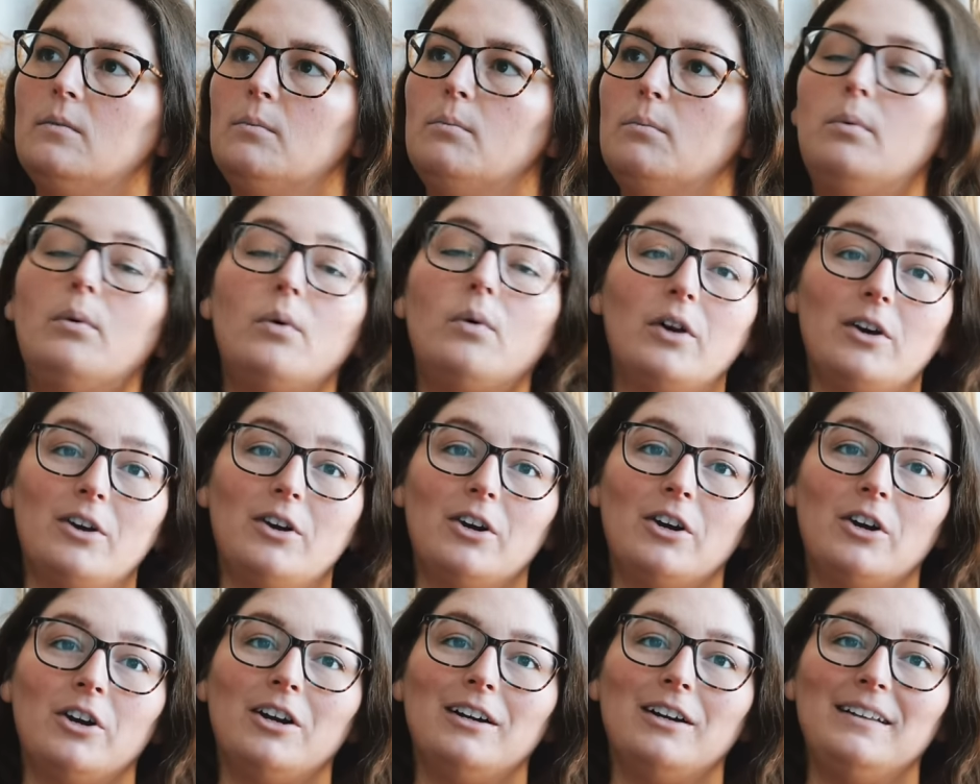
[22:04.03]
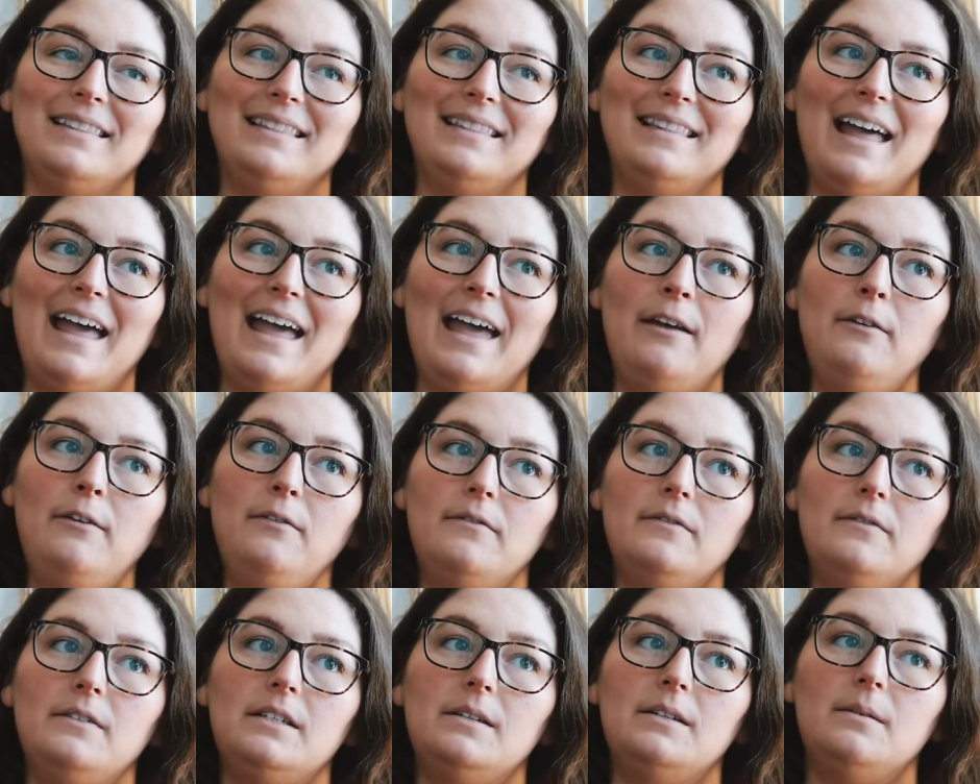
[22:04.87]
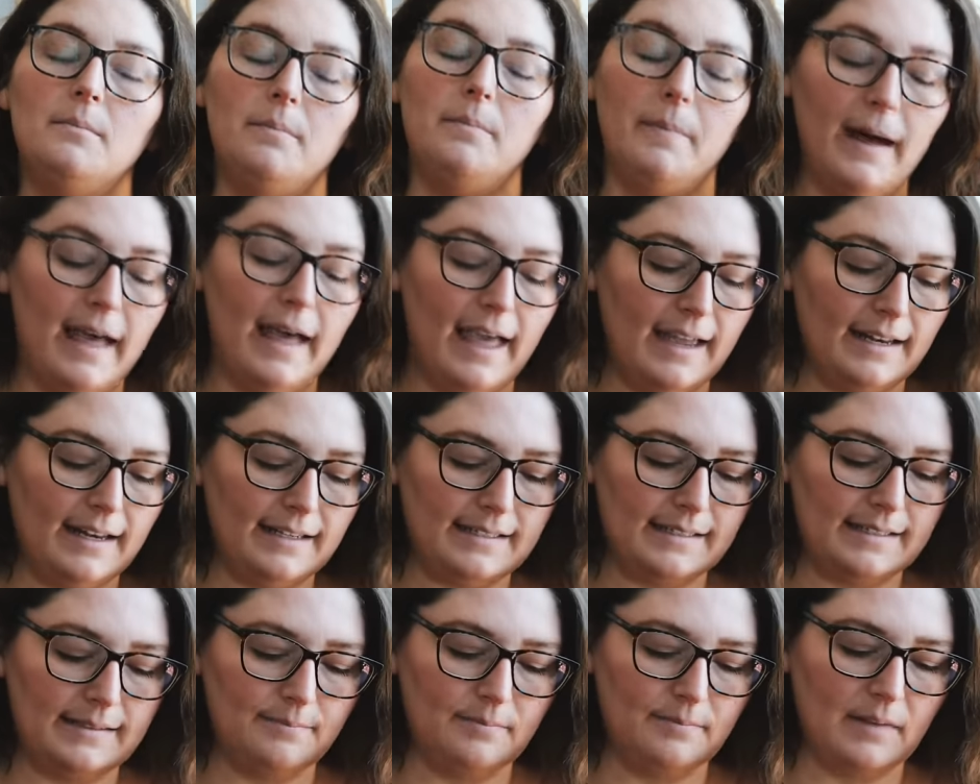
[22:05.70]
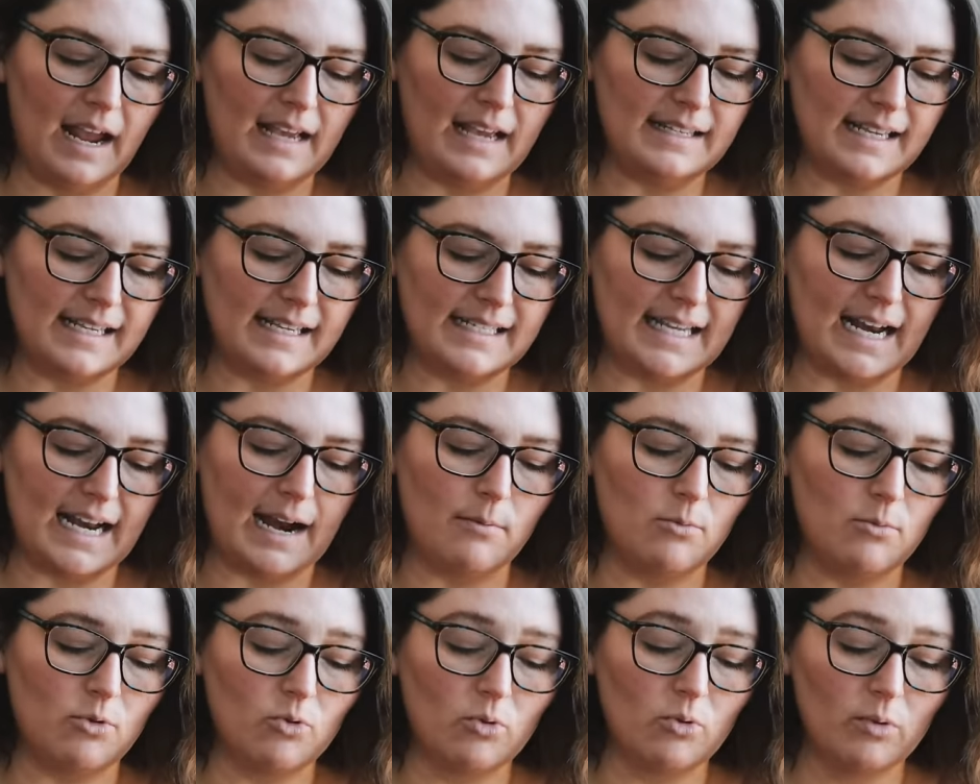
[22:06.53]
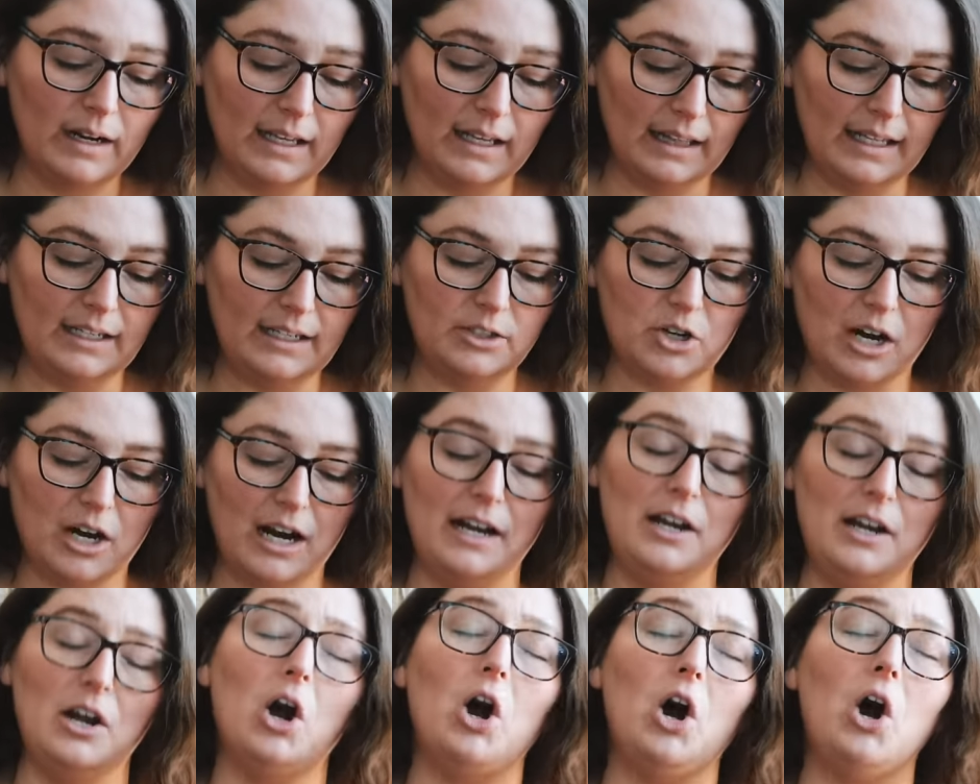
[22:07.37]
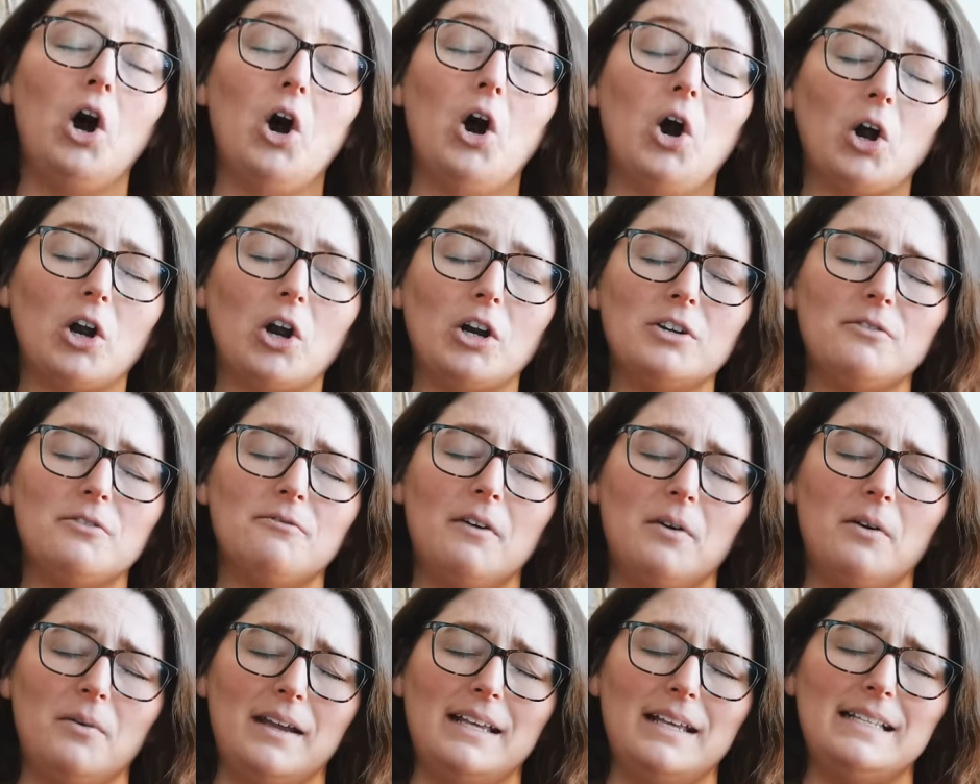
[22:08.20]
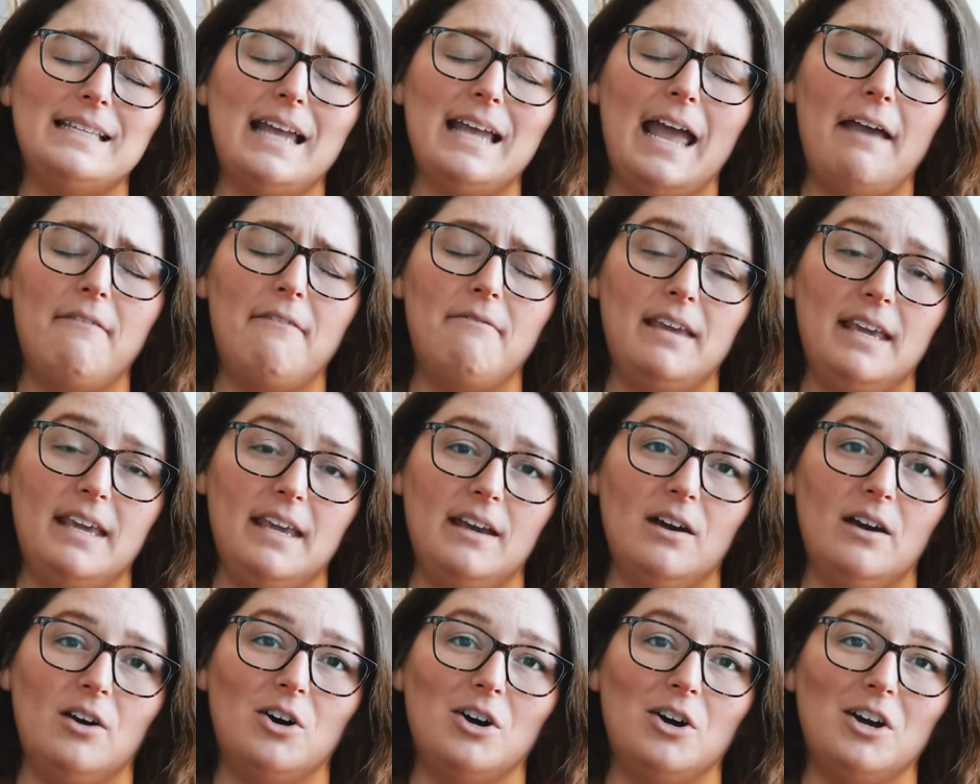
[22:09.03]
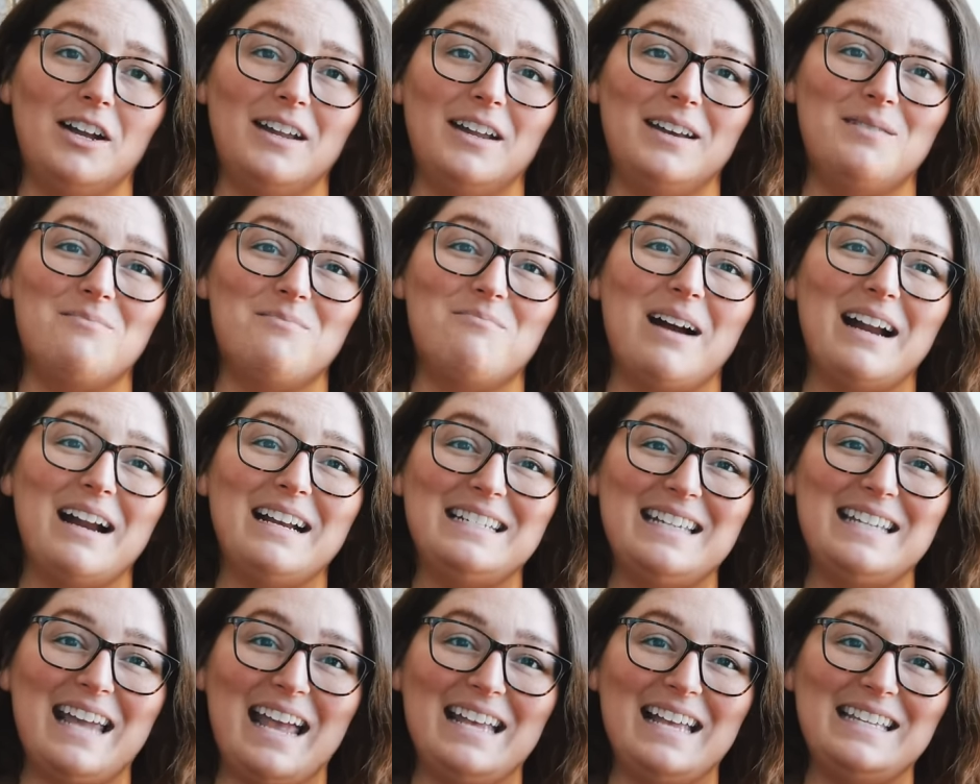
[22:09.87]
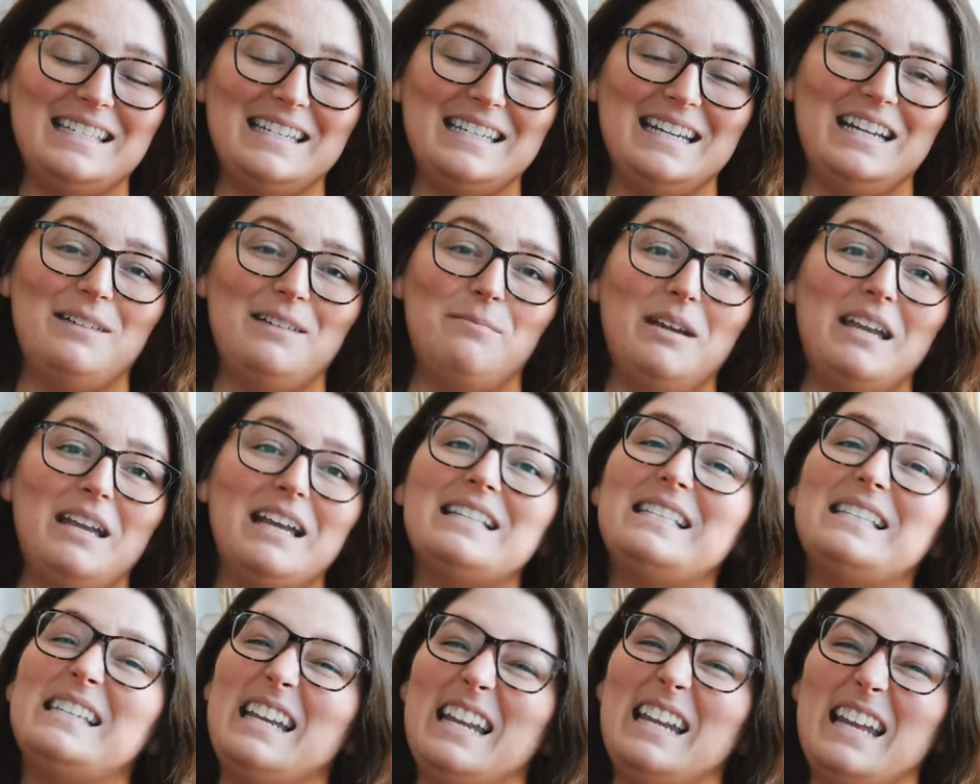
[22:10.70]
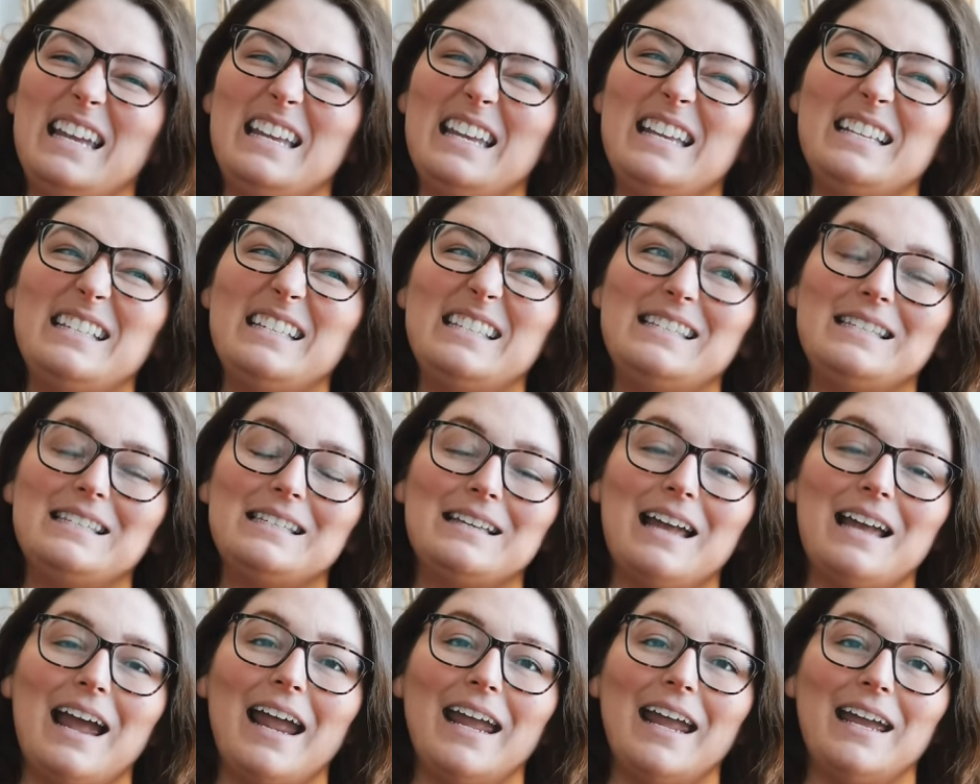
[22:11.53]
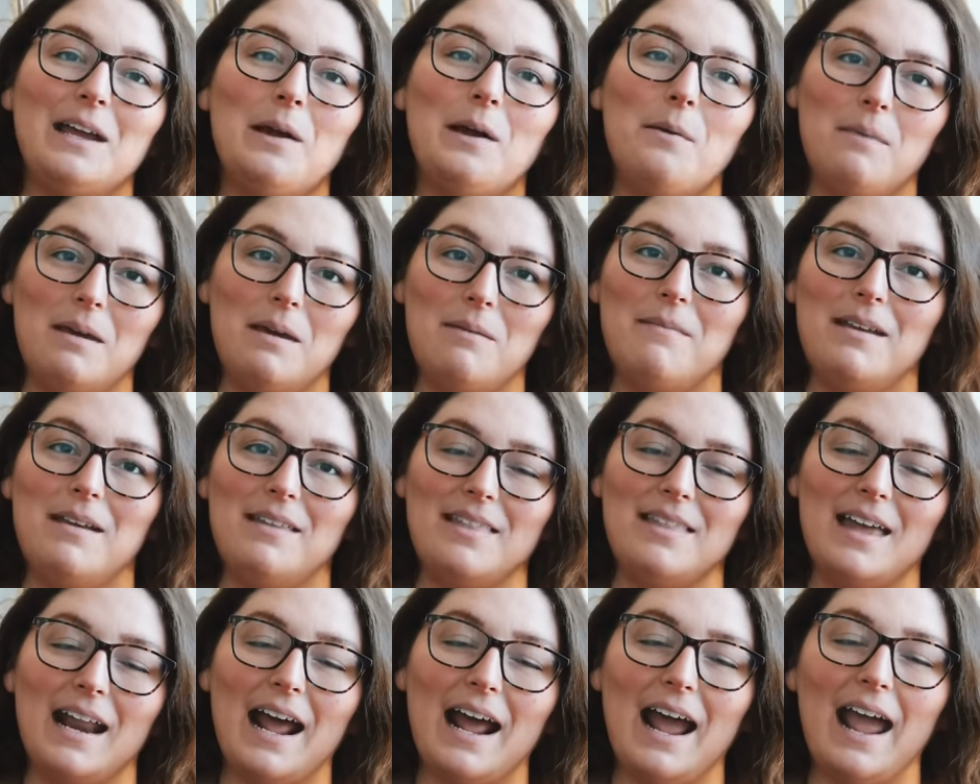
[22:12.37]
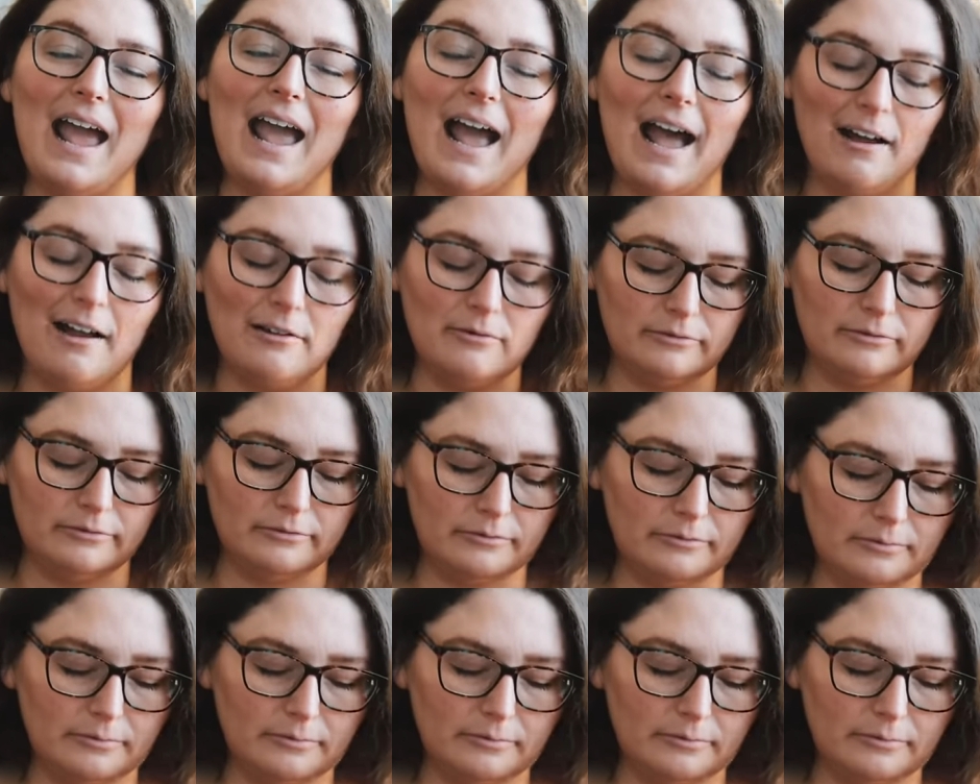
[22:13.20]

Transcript: border left. But as I said, I'm really trying hard to focus heavy on my test knit because it is a commitment that I have.